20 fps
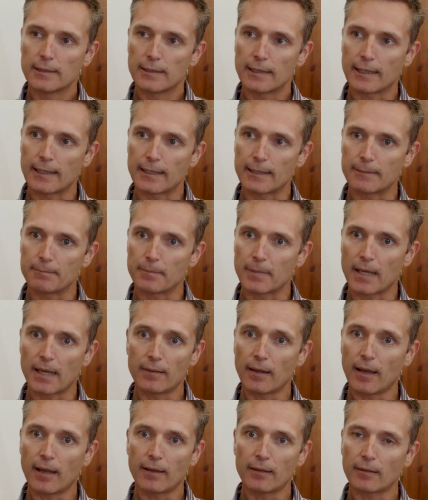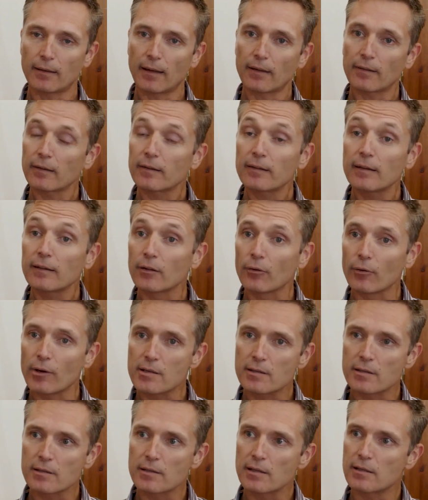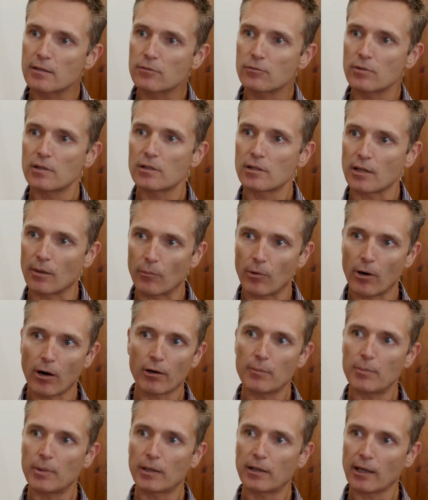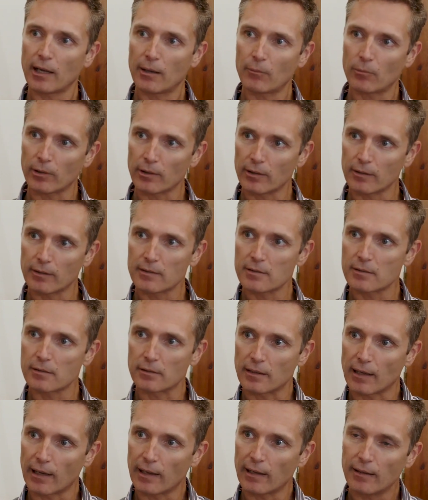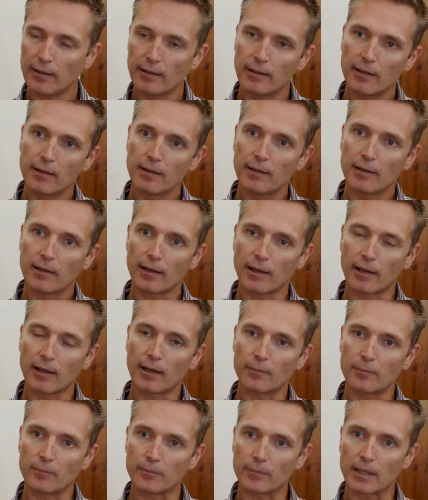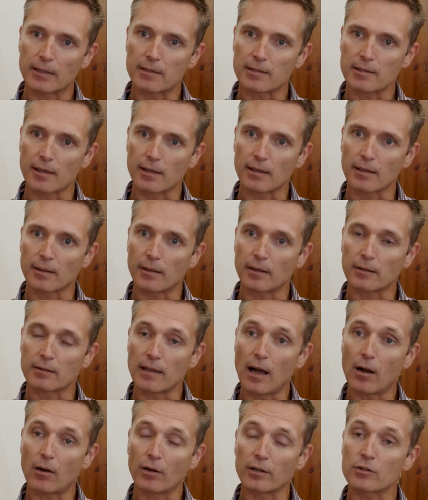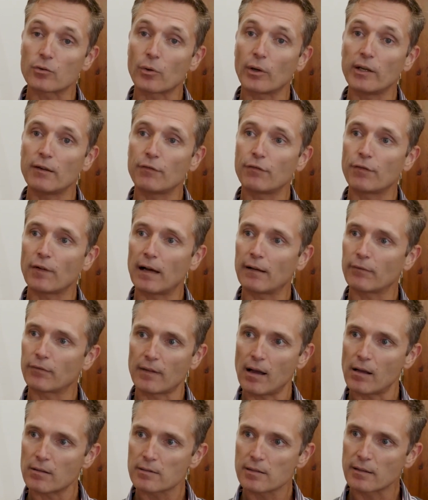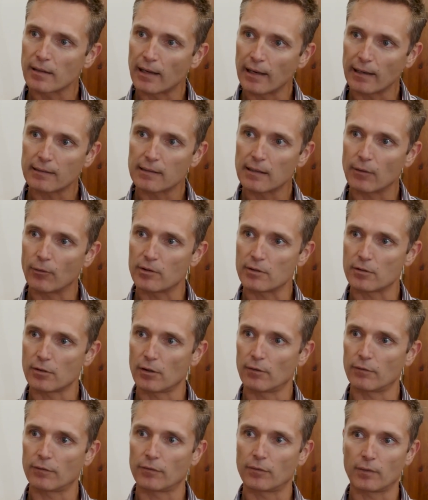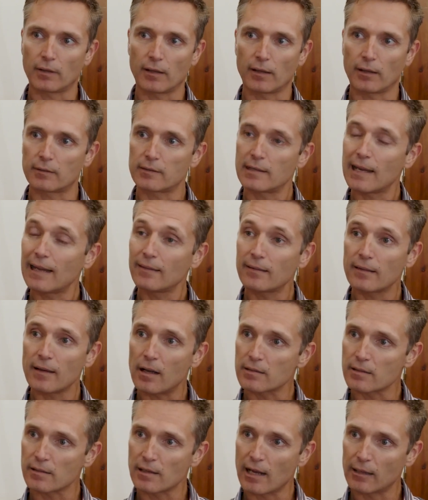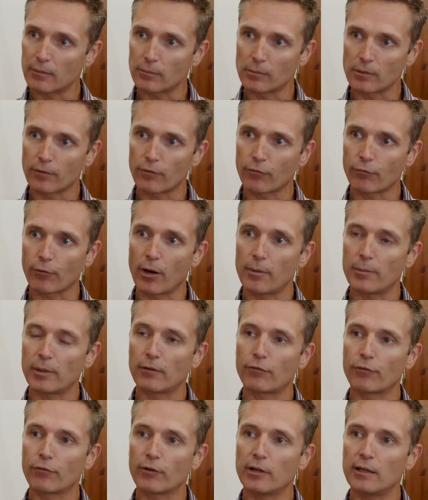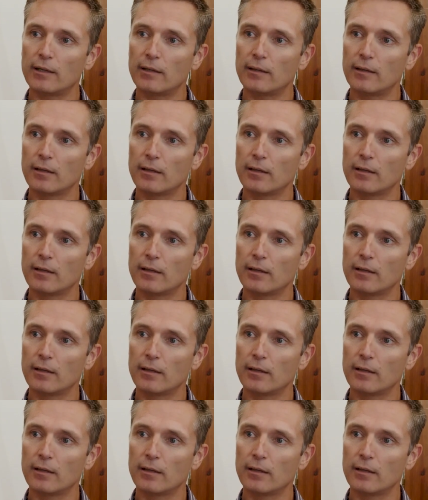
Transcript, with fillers: Um, and, and as I said, the rest is history. Shamwari became what it is today. Um, it's a now a 25,000 hectare reserve, uh, 10,000 animals roaming free.